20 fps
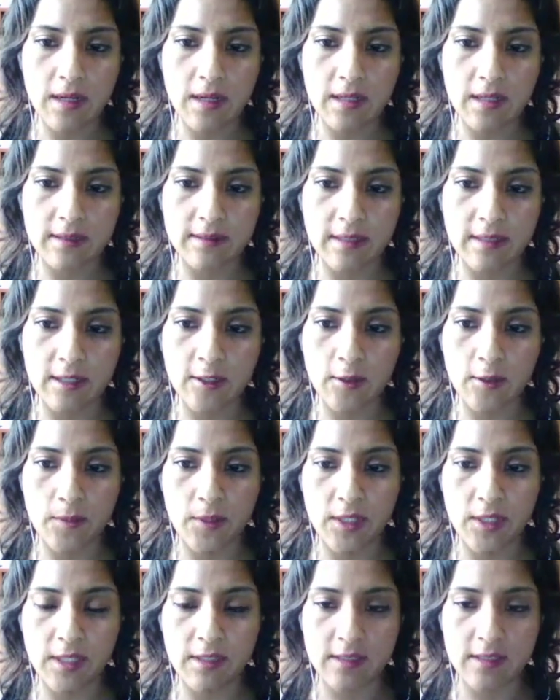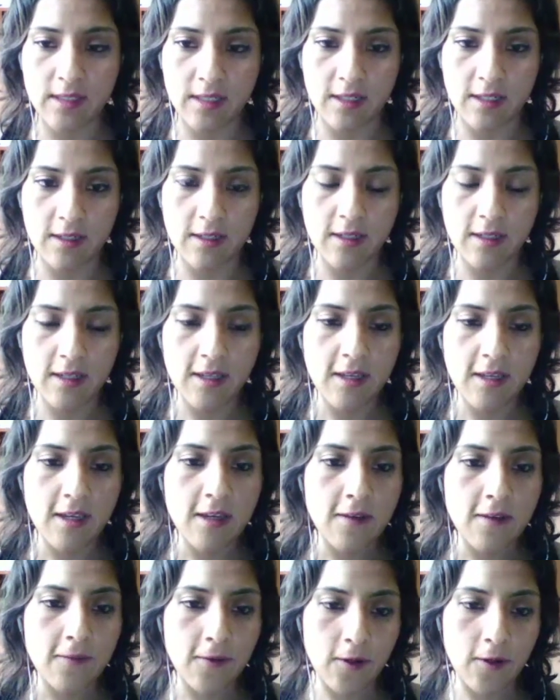as a community
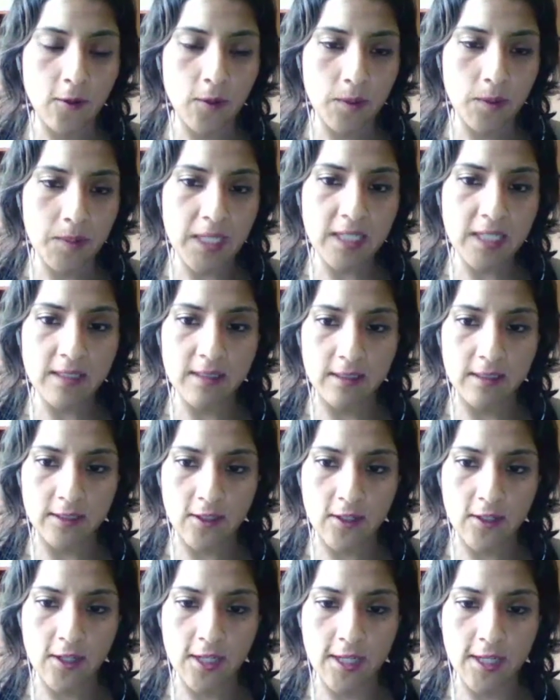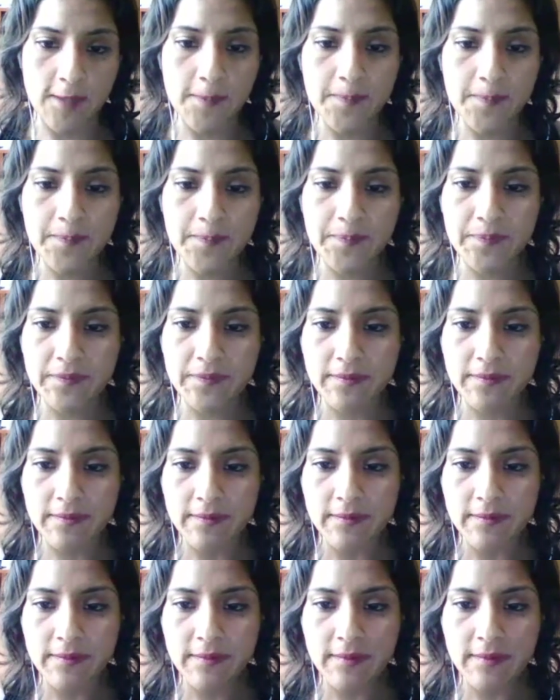for women in technology.
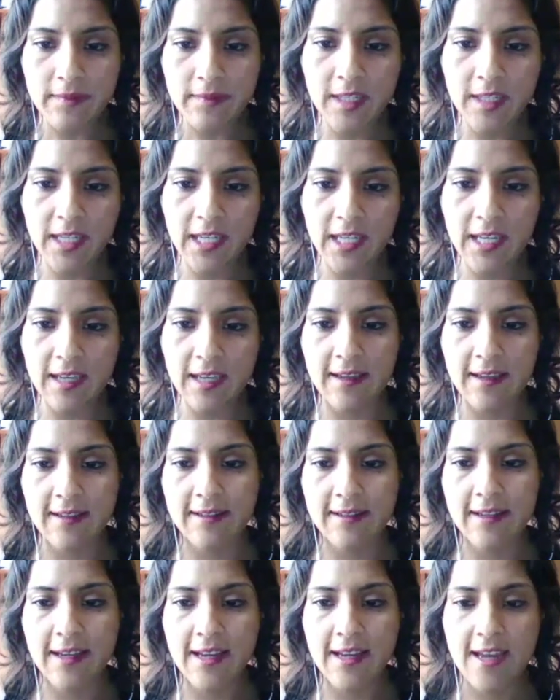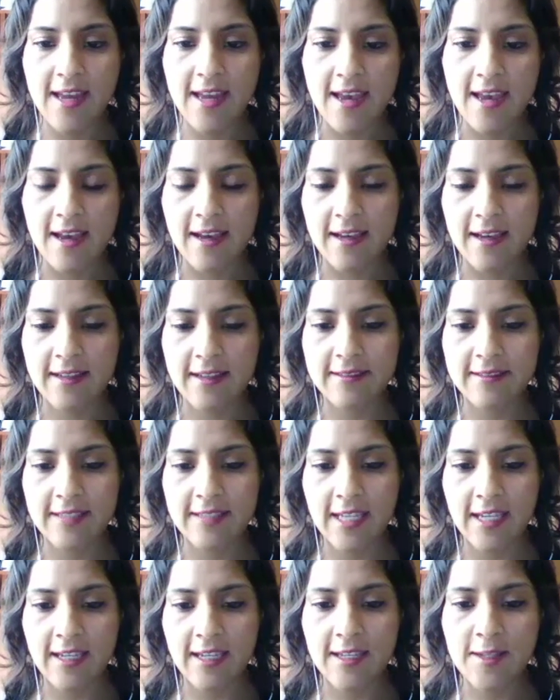And
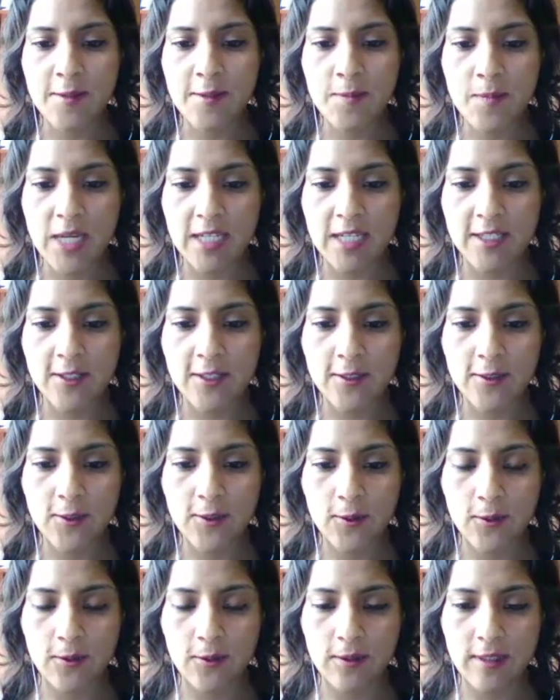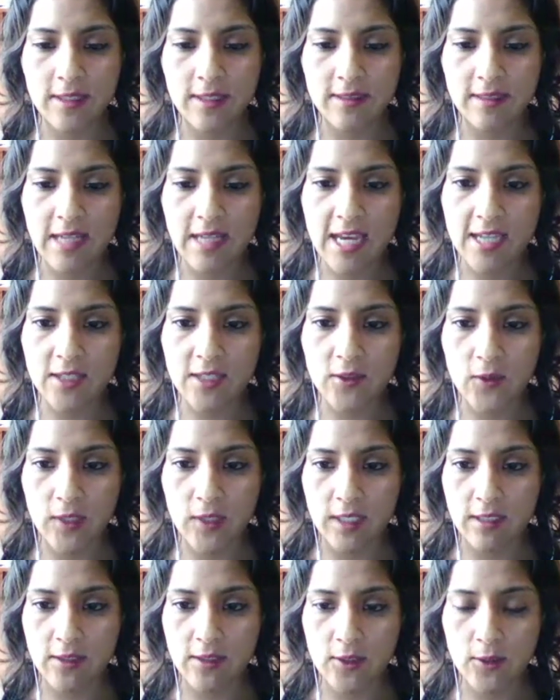I invite you to slide
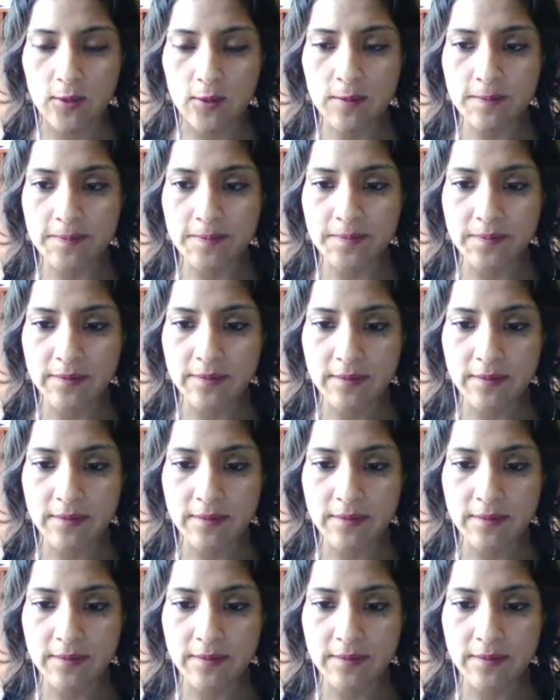22